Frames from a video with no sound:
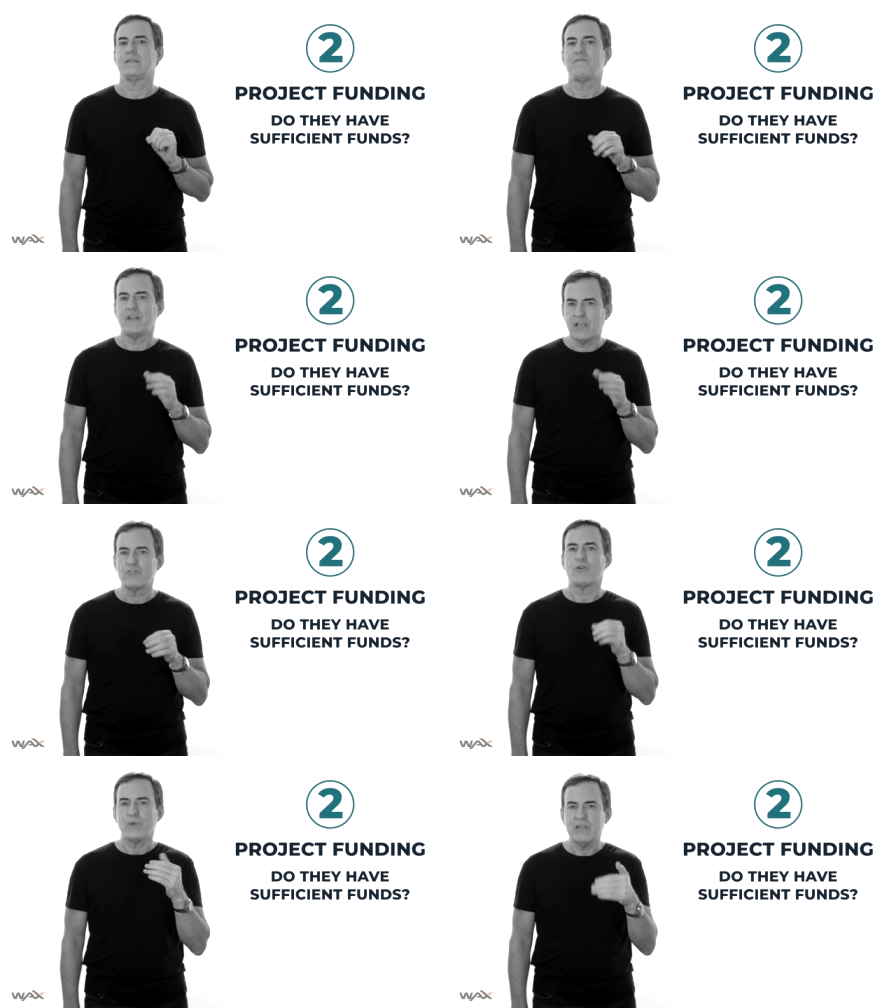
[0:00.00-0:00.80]
The
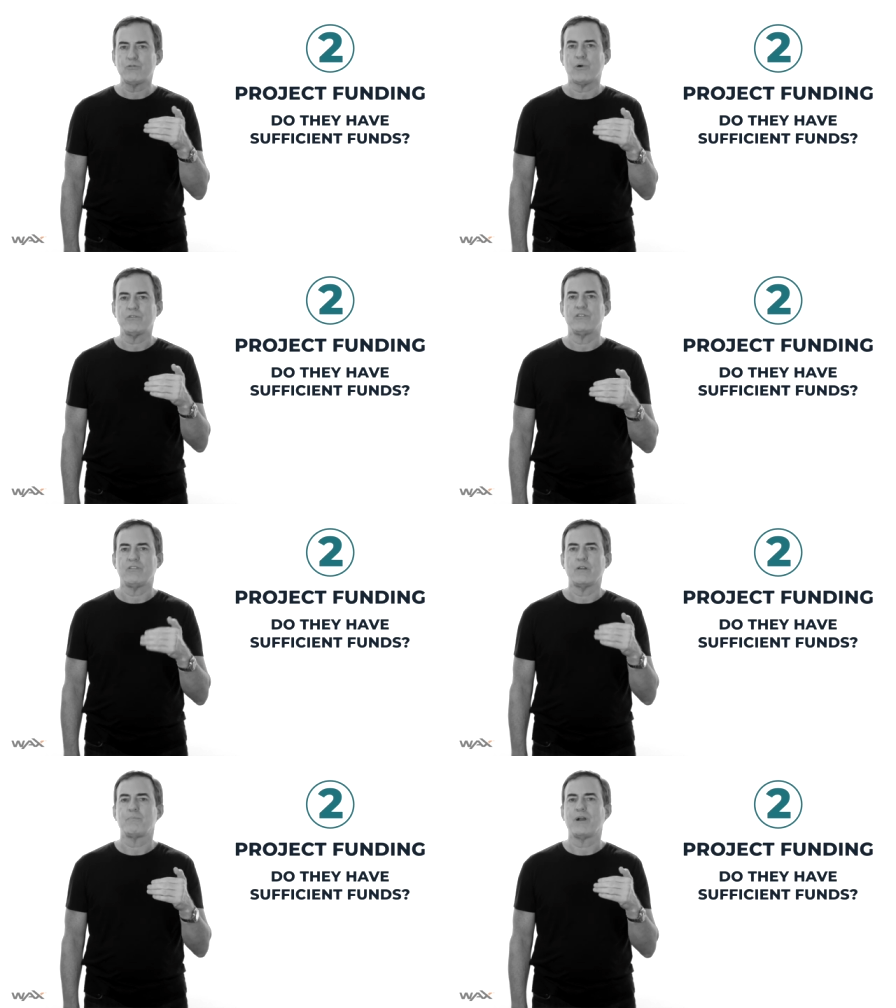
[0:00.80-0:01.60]
financial resources
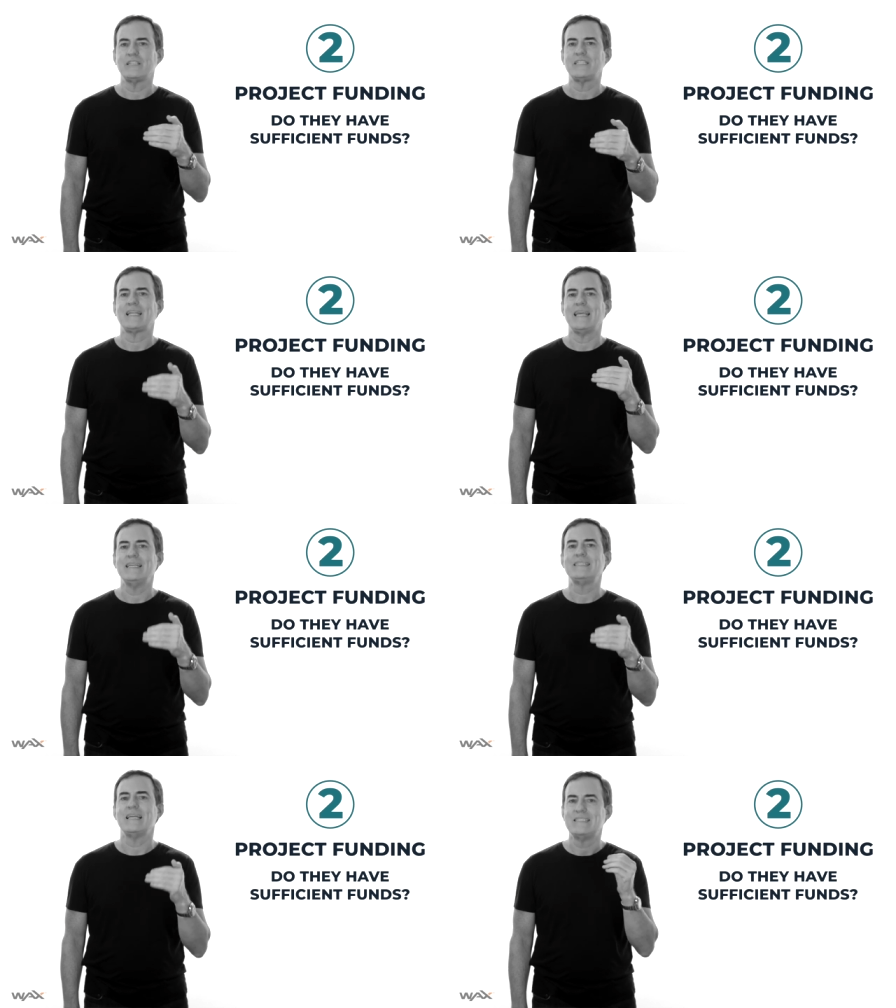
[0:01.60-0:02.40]
of the project is